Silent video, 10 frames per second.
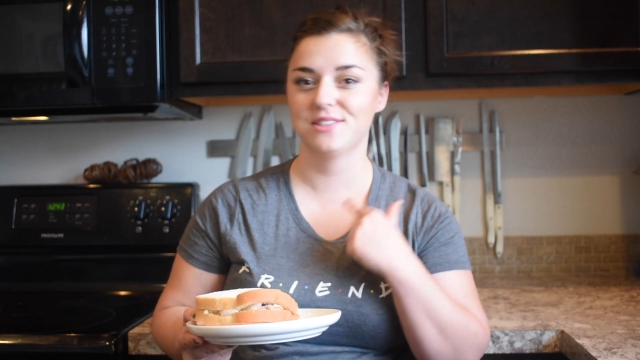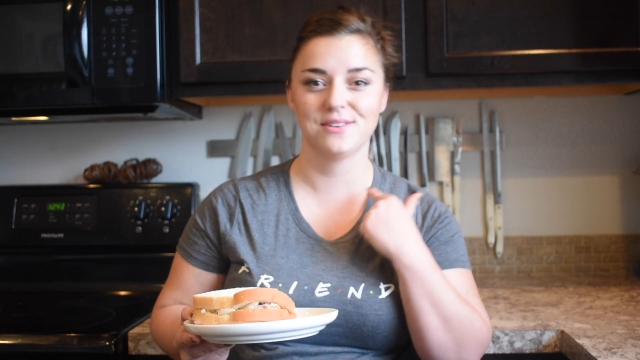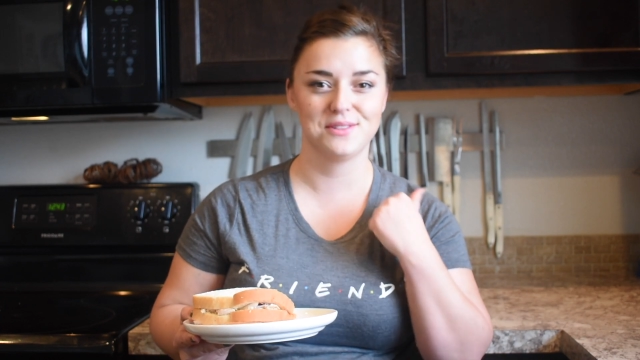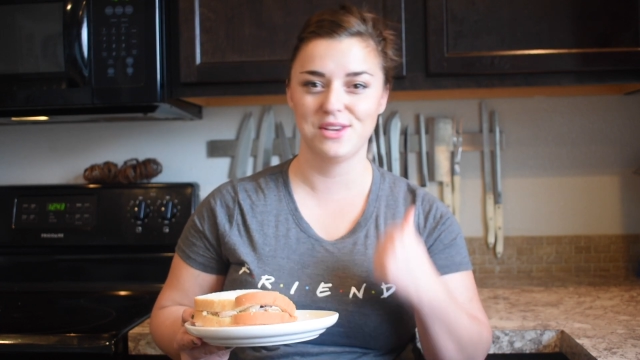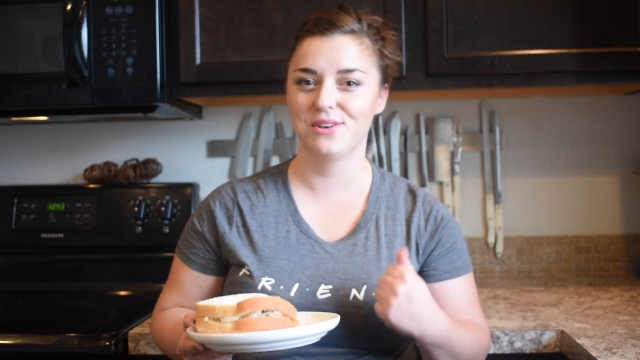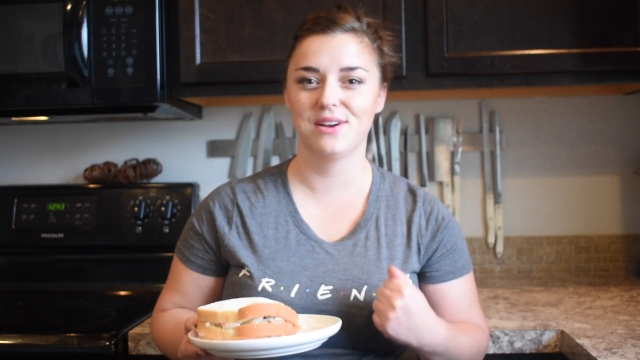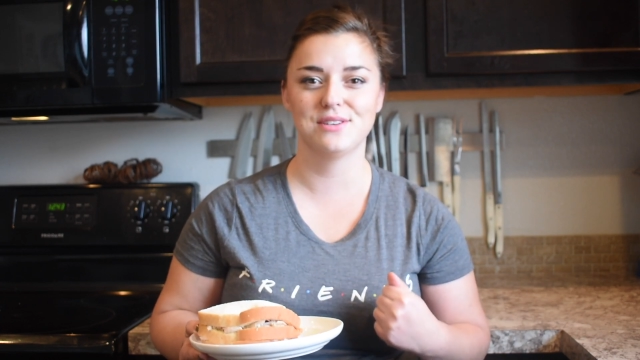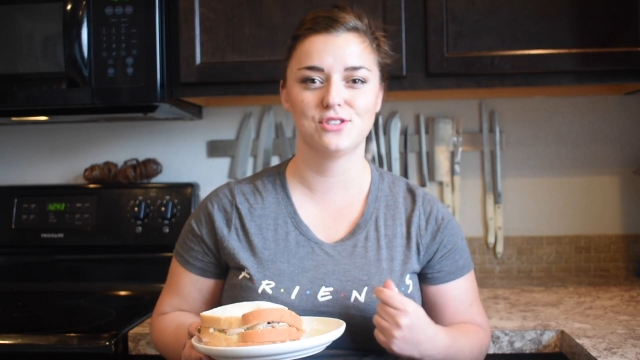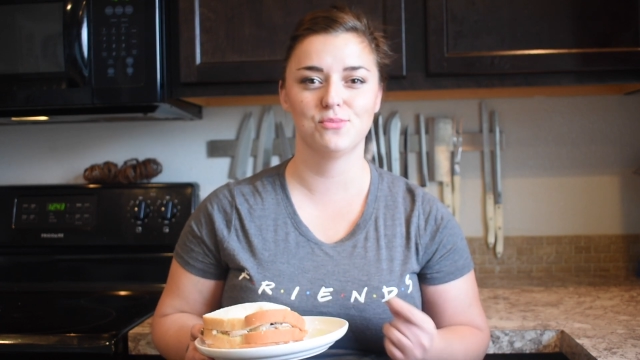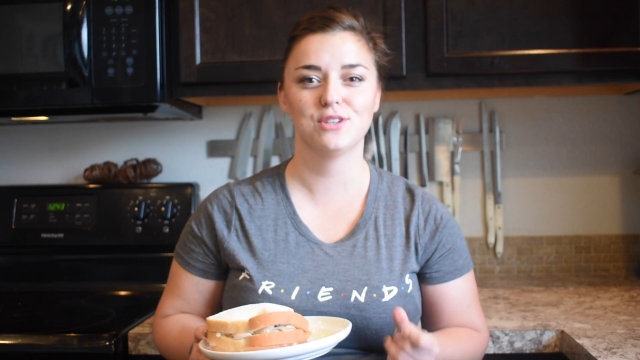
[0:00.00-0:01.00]
So thank you
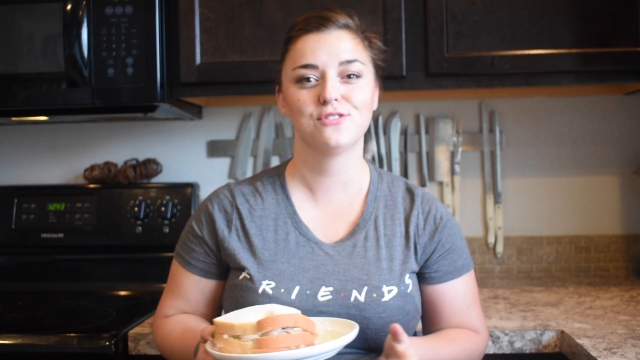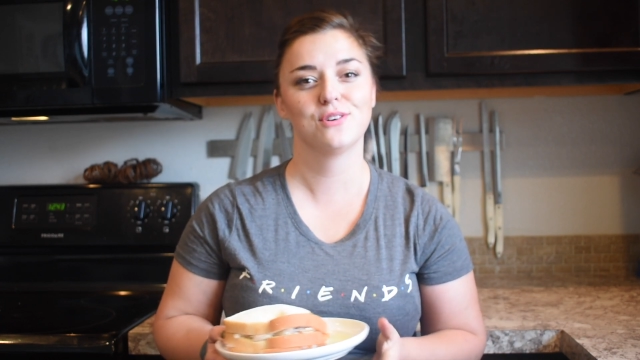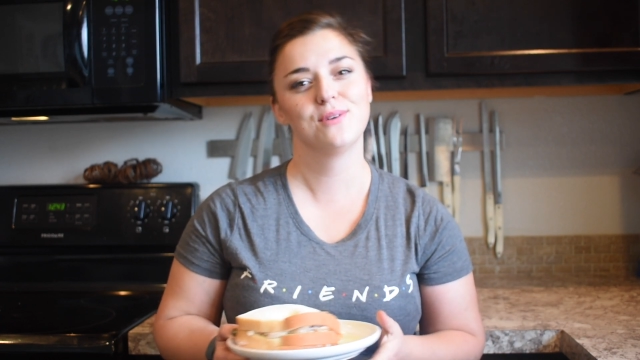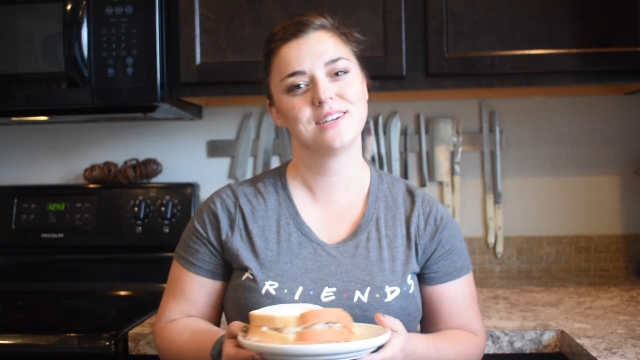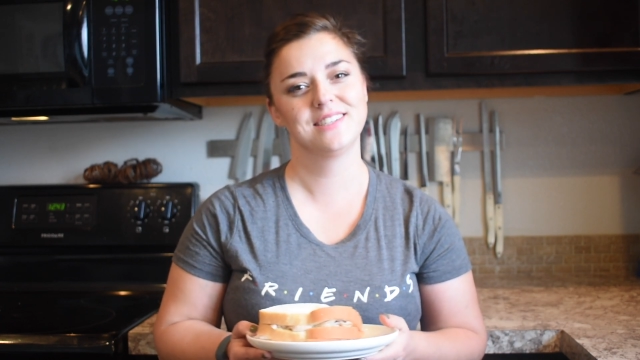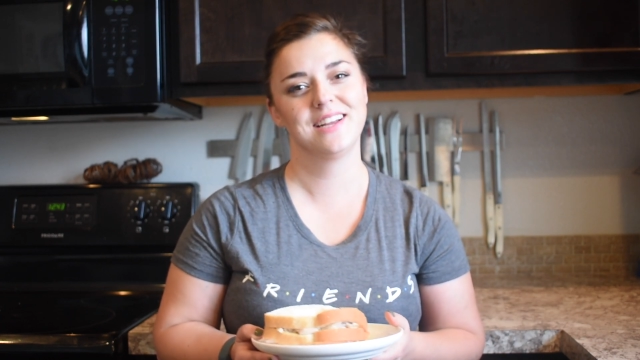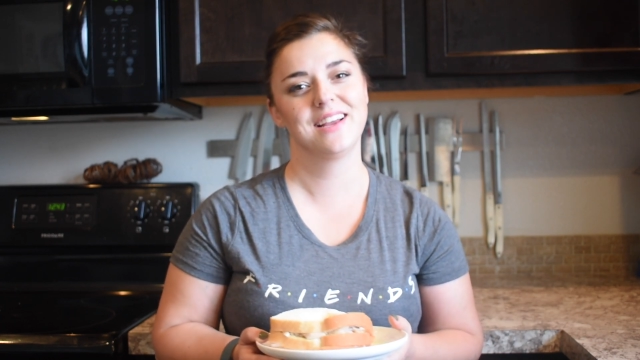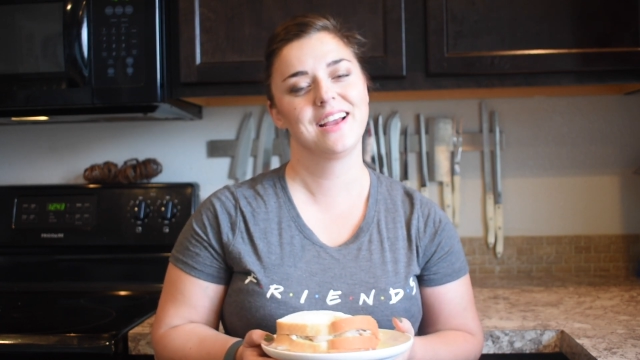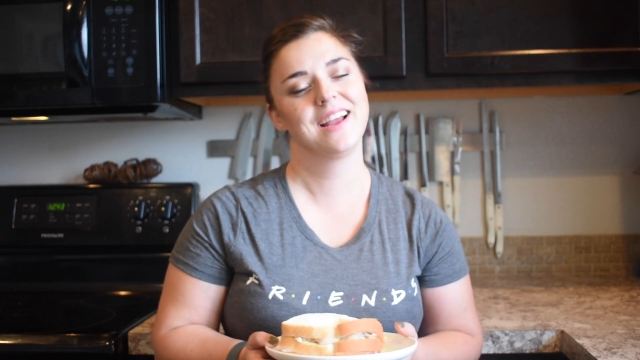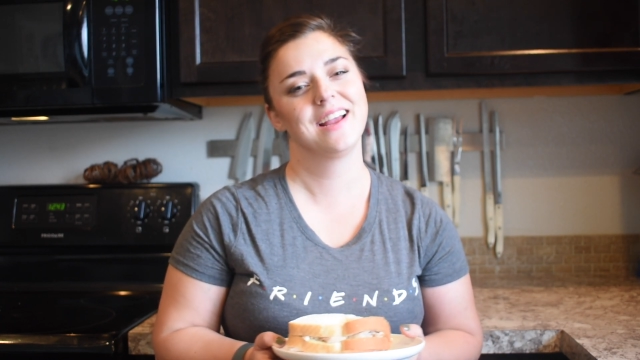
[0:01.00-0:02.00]
guys so much for watching
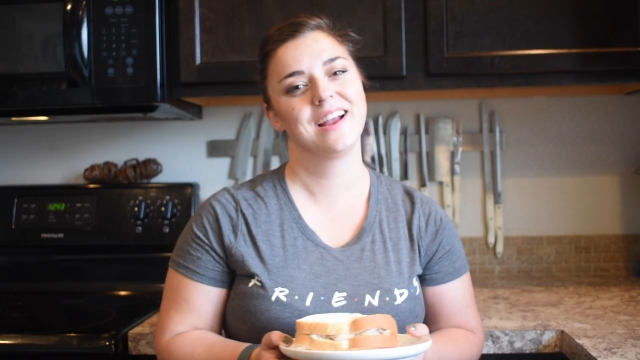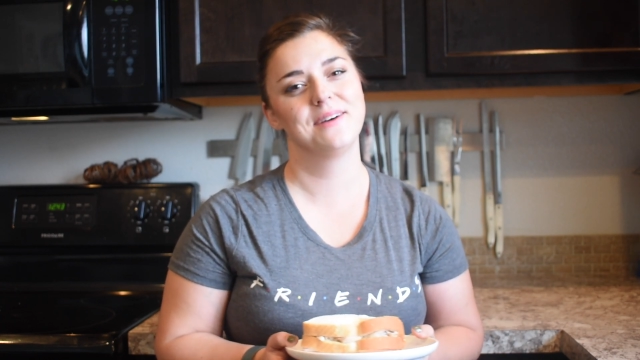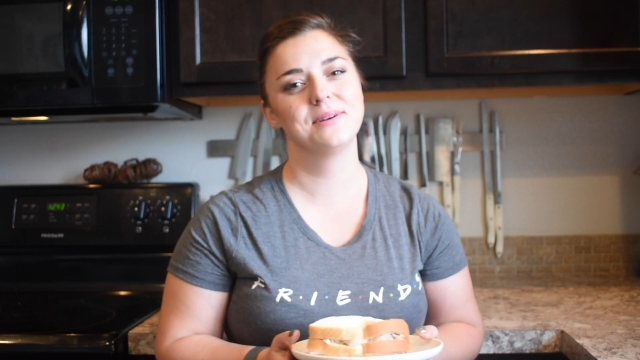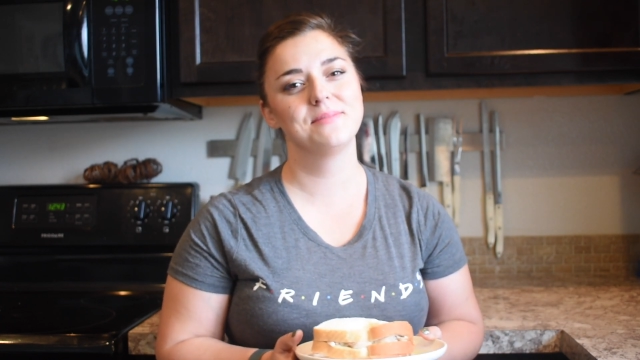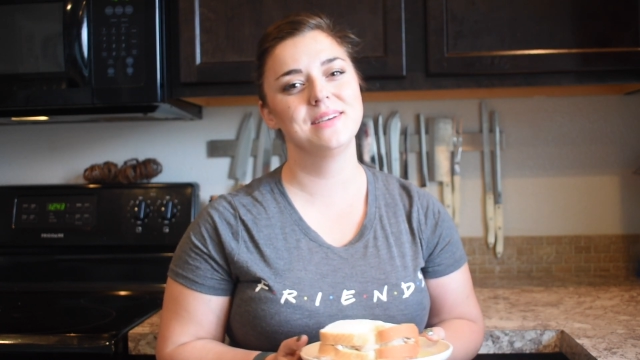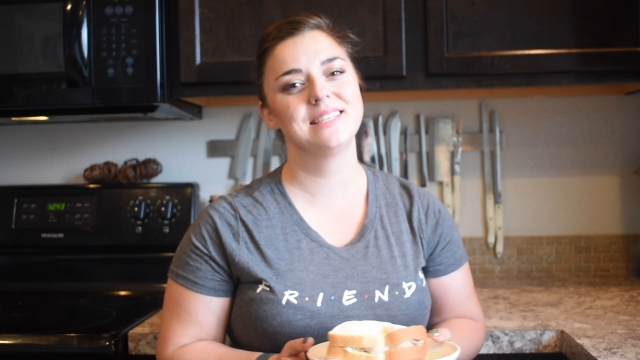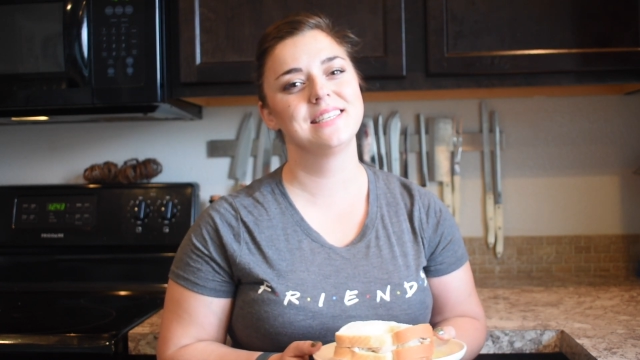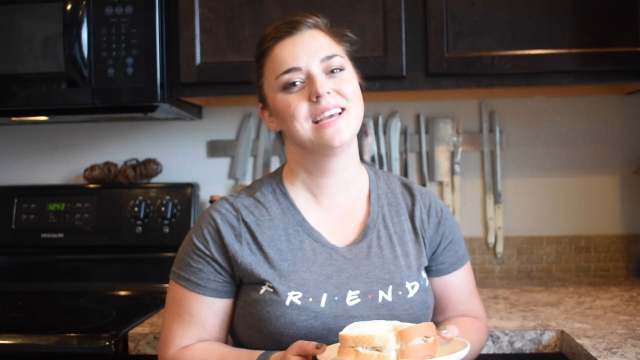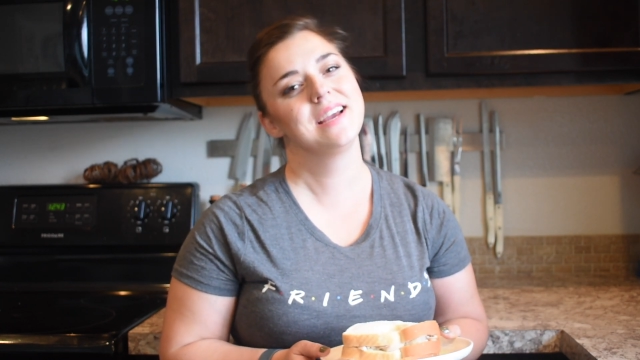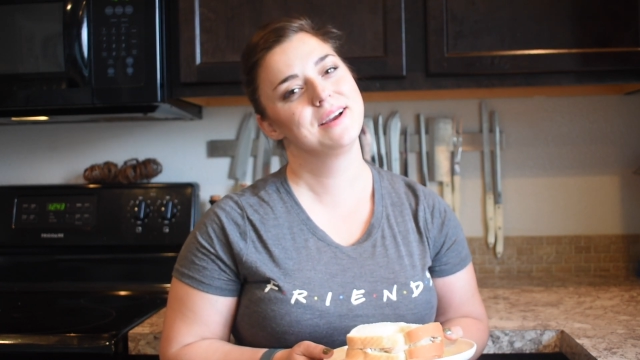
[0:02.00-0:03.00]
and hanging out with me
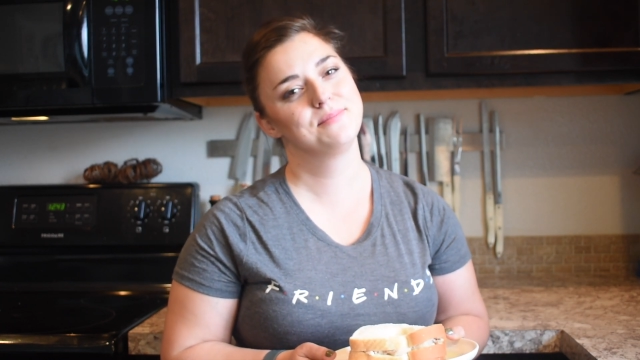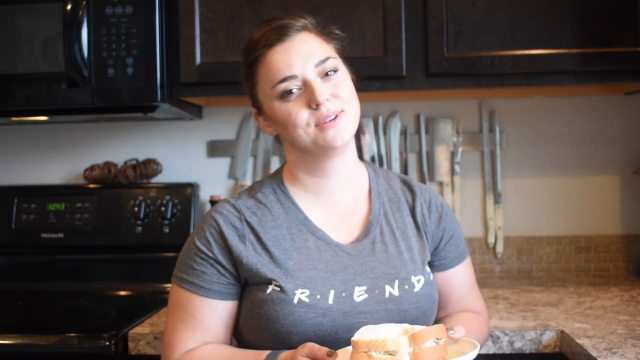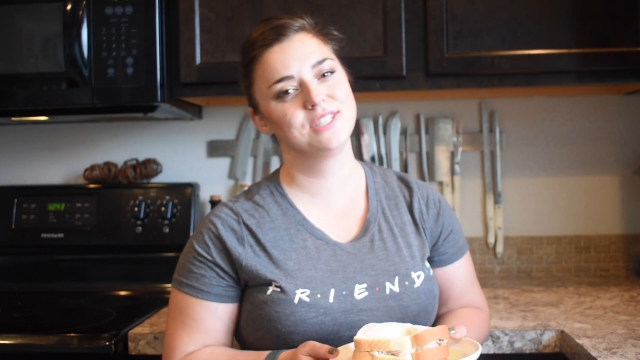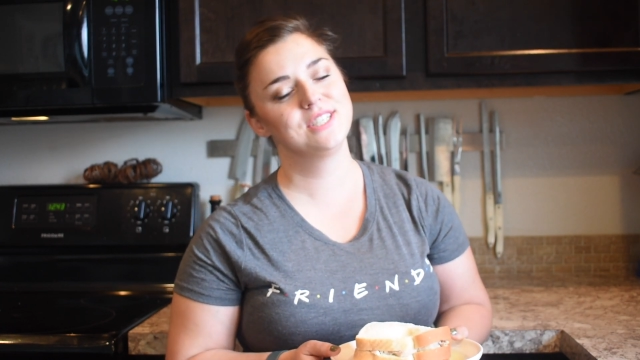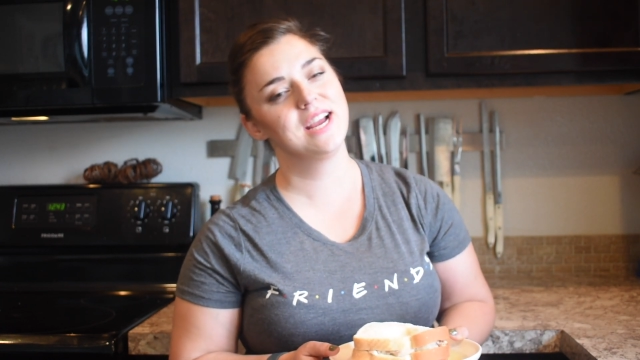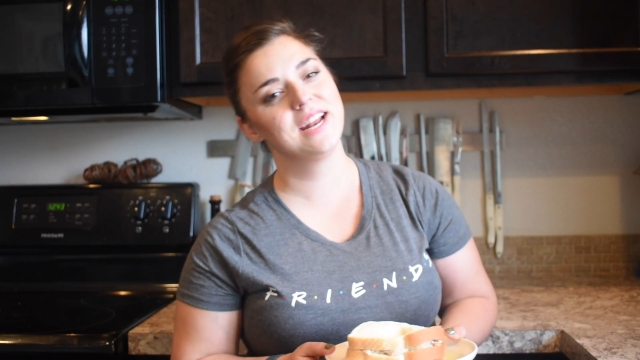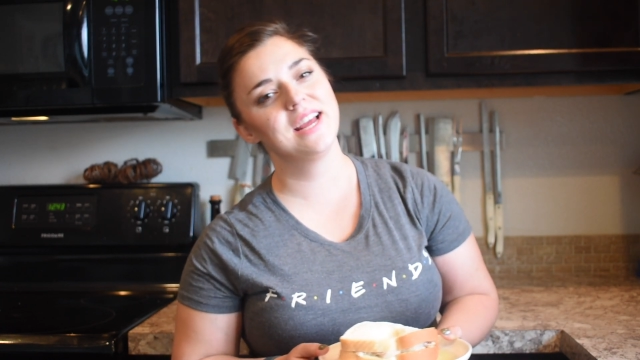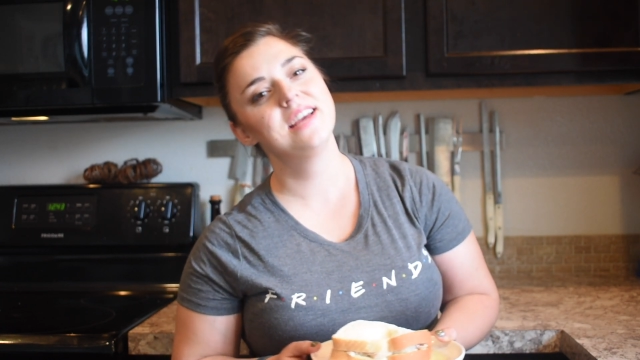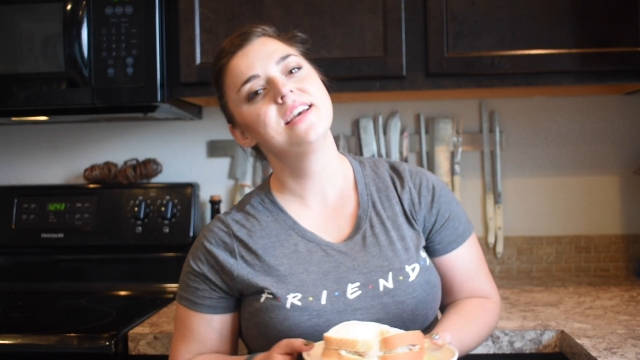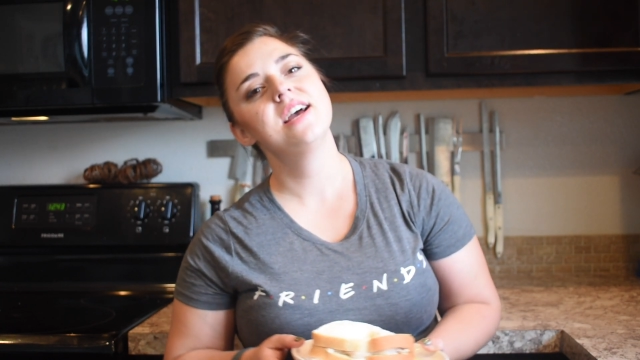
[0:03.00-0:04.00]
today. I appreciate
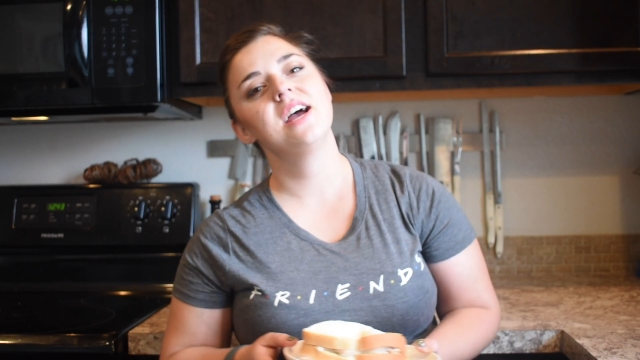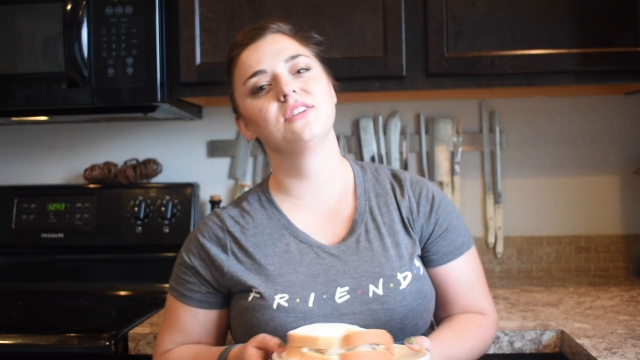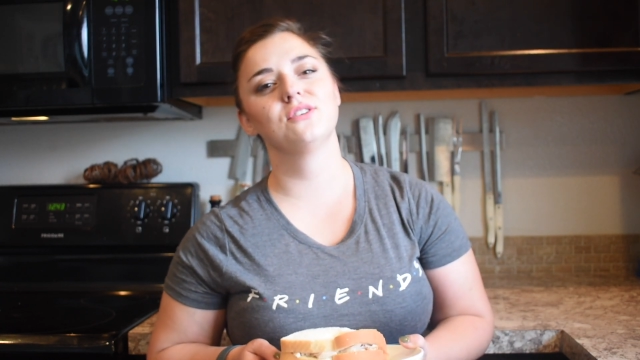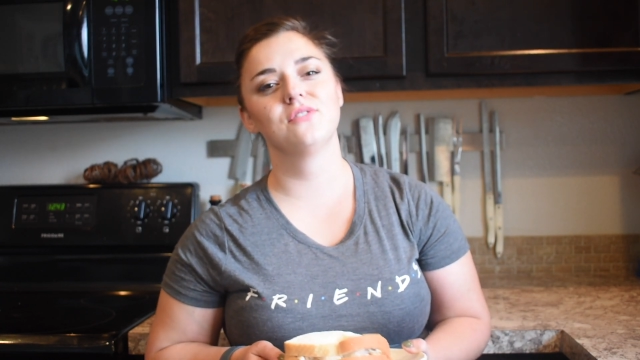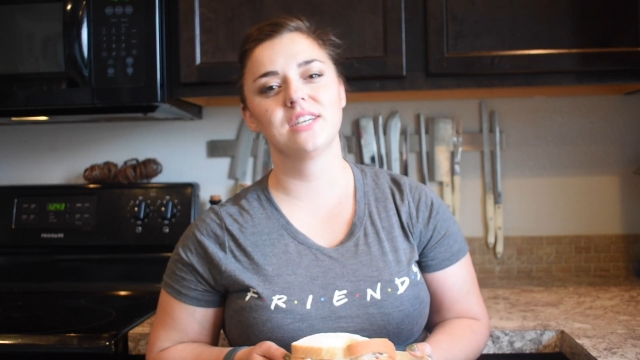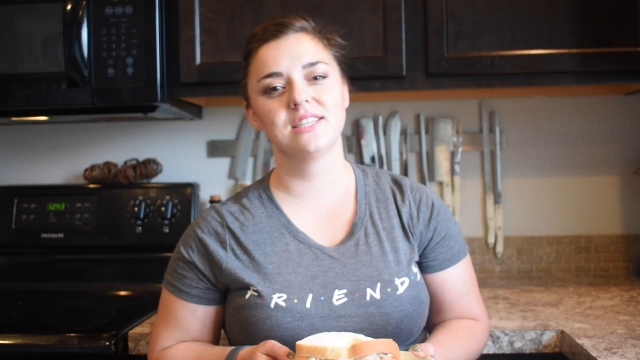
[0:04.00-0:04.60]
it. And don't forget